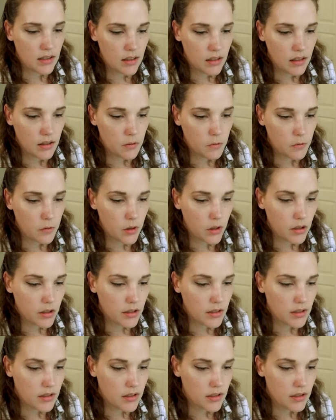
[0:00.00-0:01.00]
the
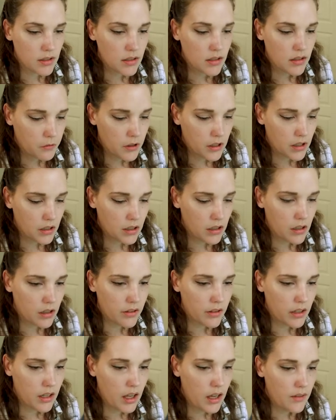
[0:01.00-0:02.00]
font Franklin
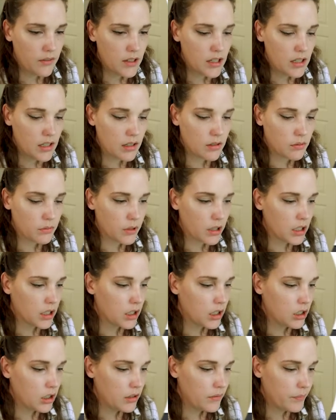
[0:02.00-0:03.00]
Gothic Heavy in
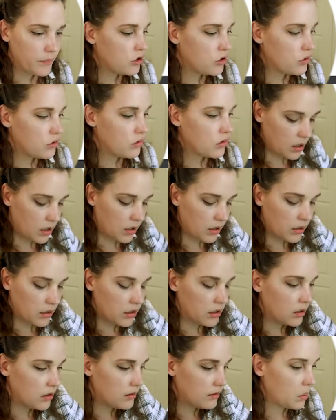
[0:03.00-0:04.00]
regular. Choose
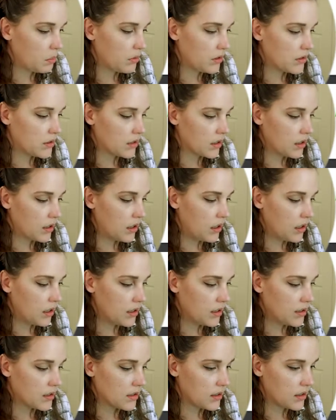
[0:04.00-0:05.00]
color by pressing I
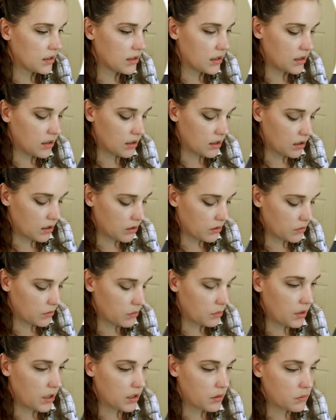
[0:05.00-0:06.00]
and selecting the color
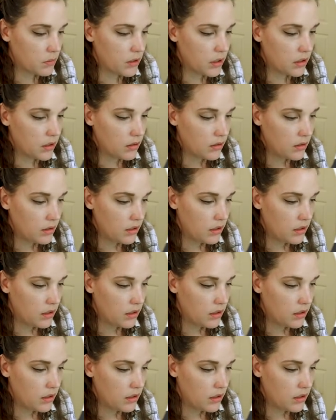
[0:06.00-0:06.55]
from that one.